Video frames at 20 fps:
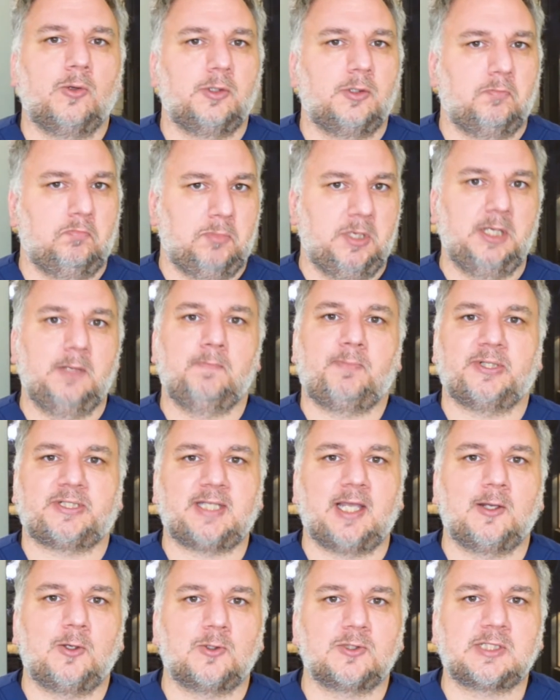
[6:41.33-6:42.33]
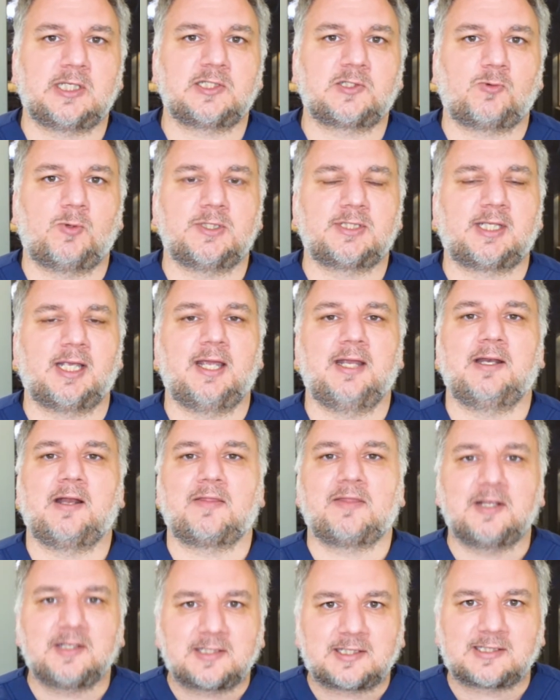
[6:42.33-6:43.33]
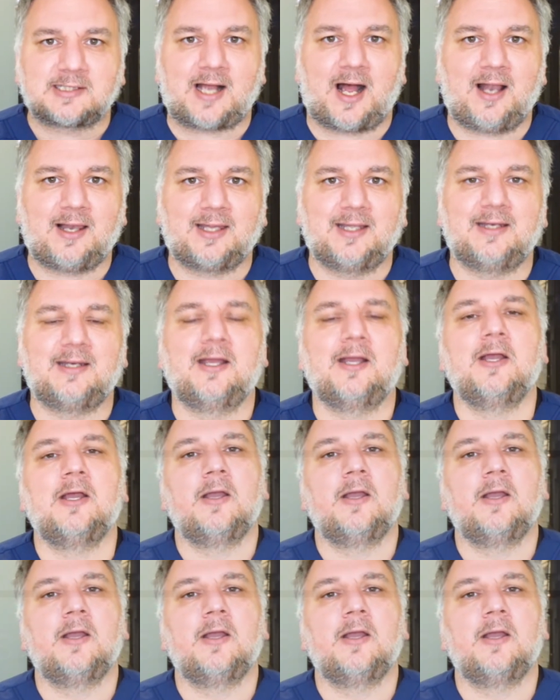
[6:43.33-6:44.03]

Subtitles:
meat and potatoes, as we say, nothing solid